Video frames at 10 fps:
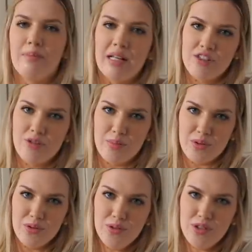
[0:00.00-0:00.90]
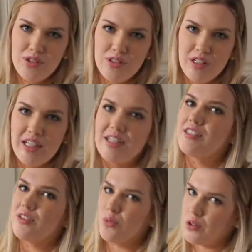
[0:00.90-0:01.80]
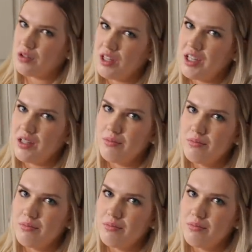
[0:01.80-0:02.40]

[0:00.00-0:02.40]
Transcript: mental boost, is it worth it?